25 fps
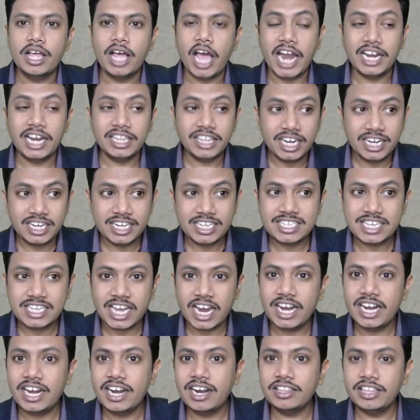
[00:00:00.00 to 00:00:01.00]
And they
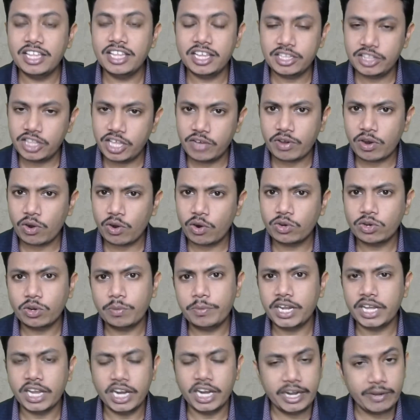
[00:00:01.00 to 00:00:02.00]
decided they were
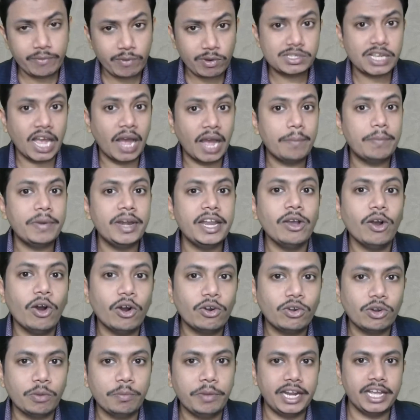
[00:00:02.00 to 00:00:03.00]
automatic. It was happening
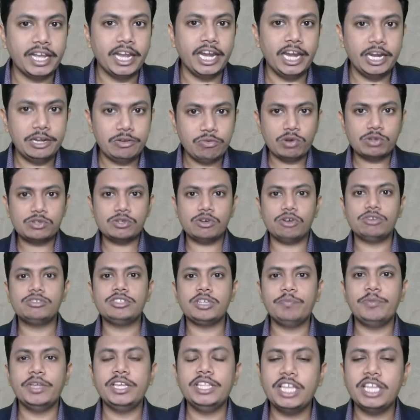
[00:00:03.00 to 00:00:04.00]
automatically. It was not
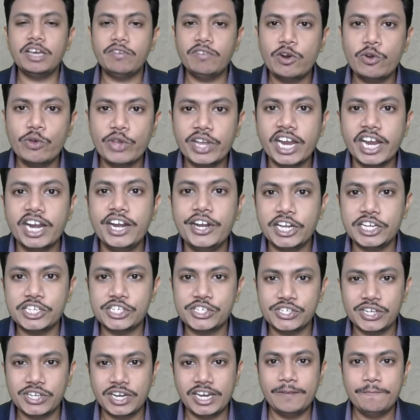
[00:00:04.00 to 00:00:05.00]
something they were doing
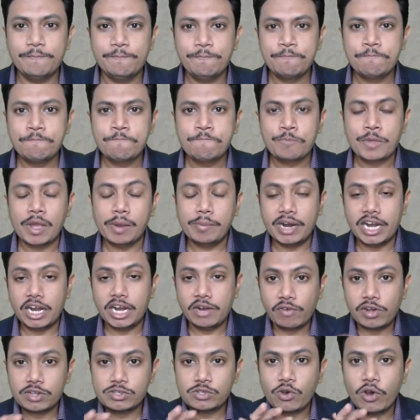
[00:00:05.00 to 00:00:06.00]
intentionally, but
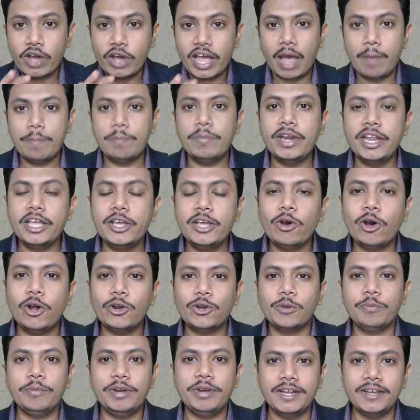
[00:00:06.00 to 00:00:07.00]
it was happening
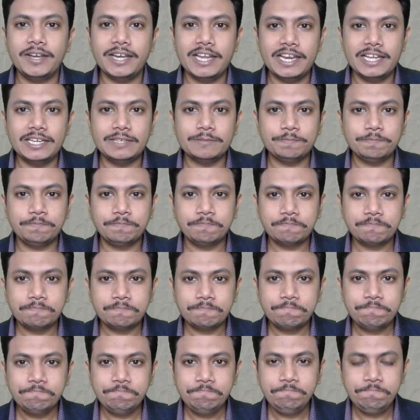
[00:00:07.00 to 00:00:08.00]
automatically.
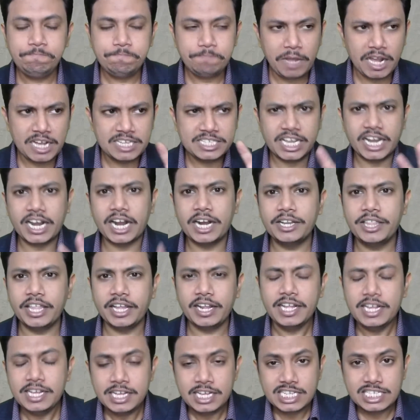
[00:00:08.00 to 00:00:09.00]
Second
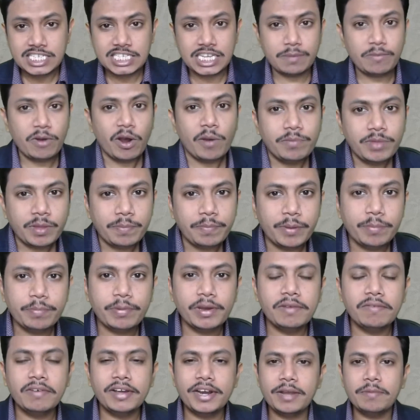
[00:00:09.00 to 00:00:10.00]
thing, some of the
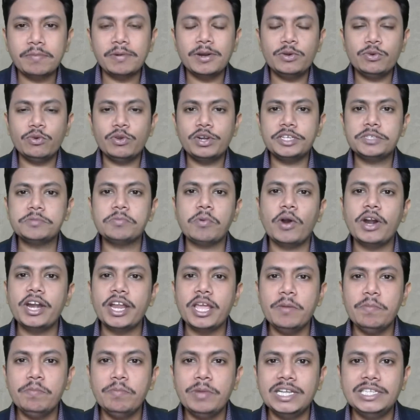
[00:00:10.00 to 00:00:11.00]
people were able to
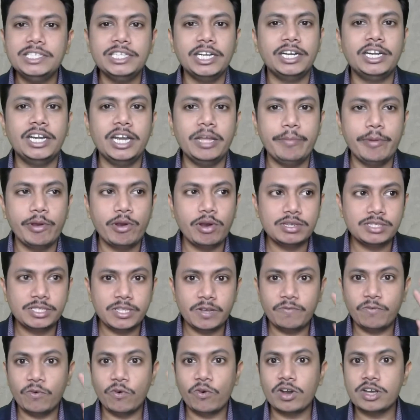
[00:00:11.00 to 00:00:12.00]
respond immediately because
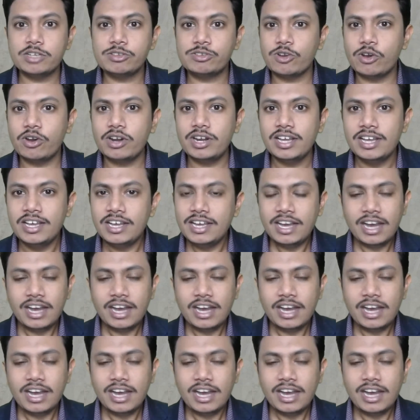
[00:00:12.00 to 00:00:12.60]
they focused on